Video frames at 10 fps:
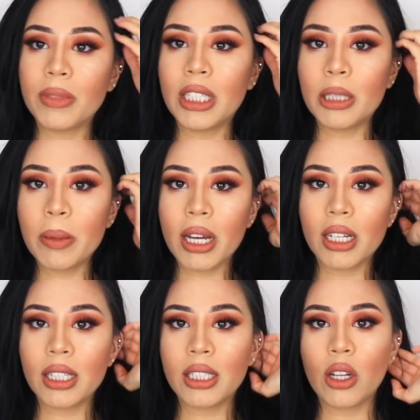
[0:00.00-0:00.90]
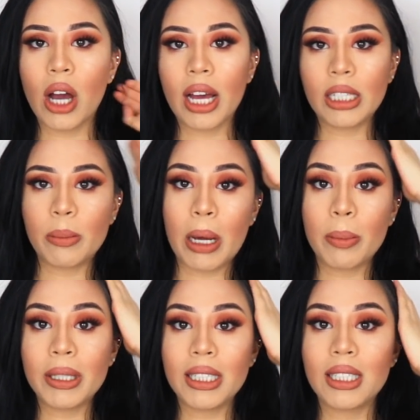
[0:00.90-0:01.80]
Just because, you guys, my
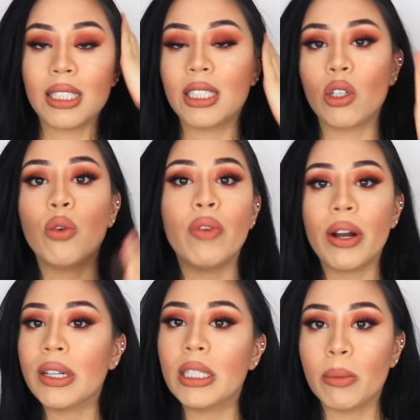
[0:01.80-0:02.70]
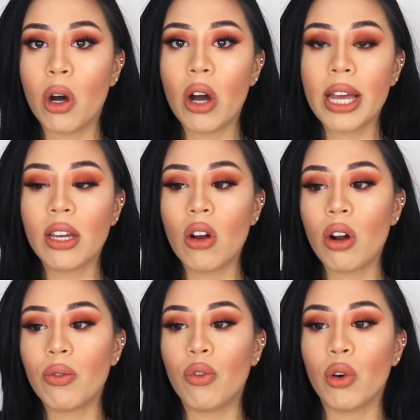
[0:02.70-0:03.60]
business is still very small. I
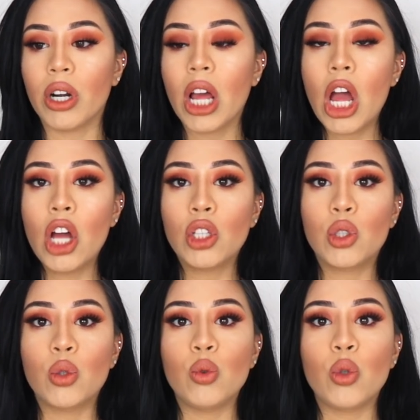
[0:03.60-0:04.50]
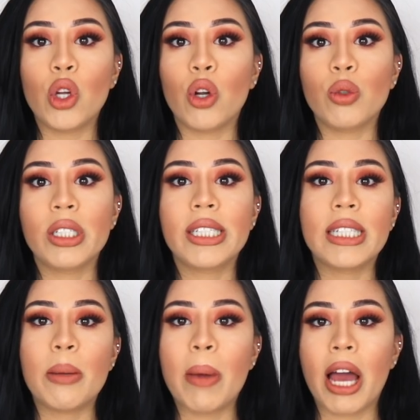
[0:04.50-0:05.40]
cannot afford to, you know, just
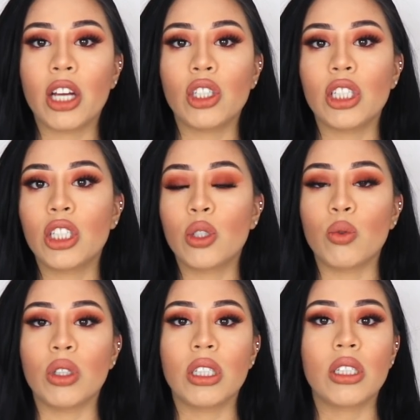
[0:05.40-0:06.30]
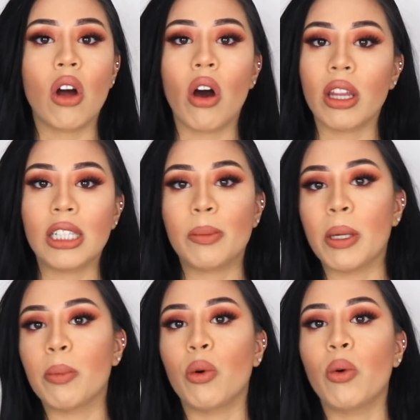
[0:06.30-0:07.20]
send packages to just all these
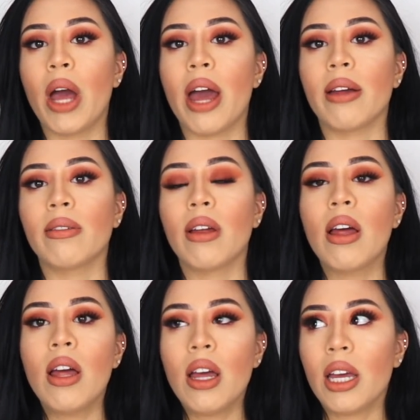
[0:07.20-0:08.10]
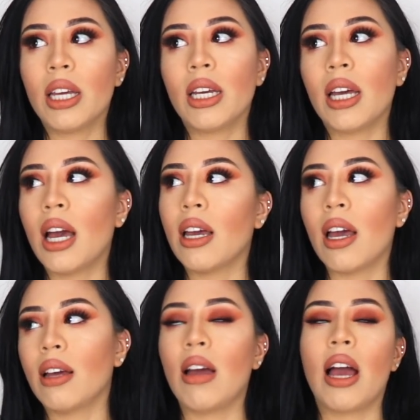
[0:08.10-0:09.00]
people, and
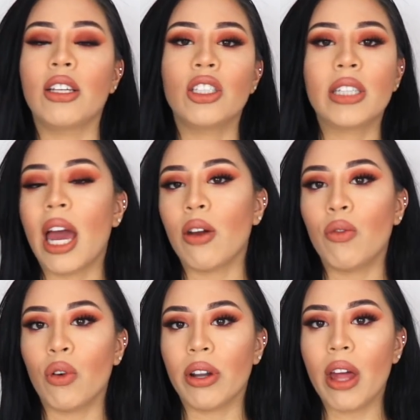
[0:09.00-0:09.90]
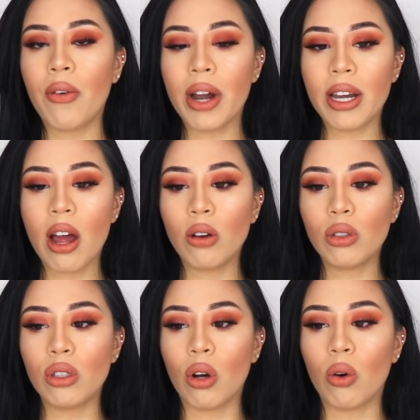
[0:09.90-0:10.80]
I just can't afford that right now.
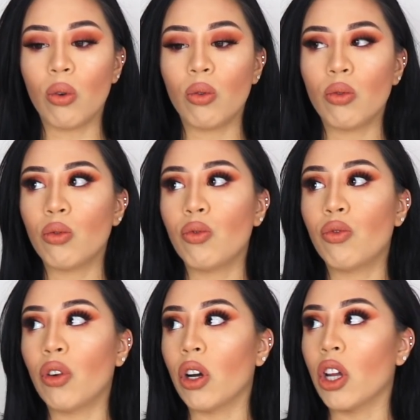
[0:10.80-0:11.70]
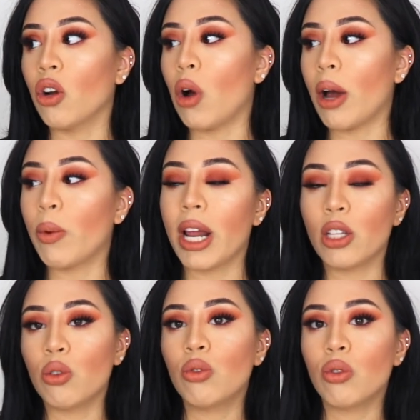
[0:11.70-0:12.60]
So, you know, when
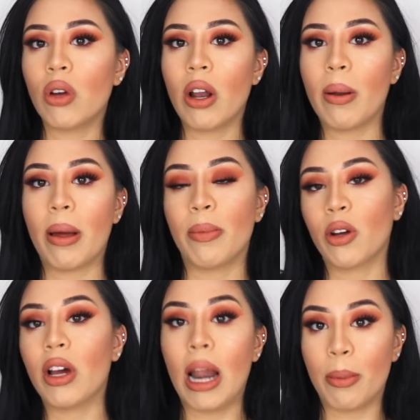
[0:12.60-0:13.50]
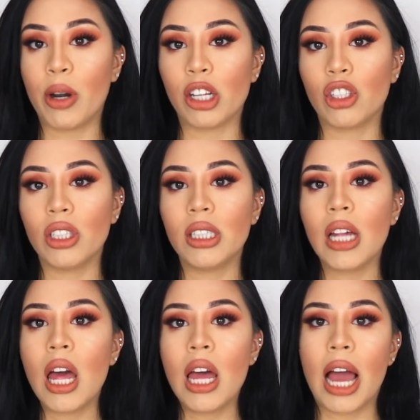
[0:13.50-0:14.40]
I do
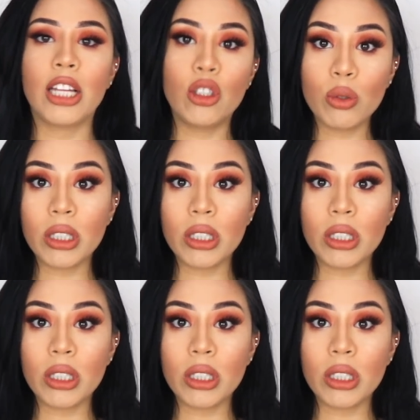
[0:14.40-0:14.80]
collaborations, I do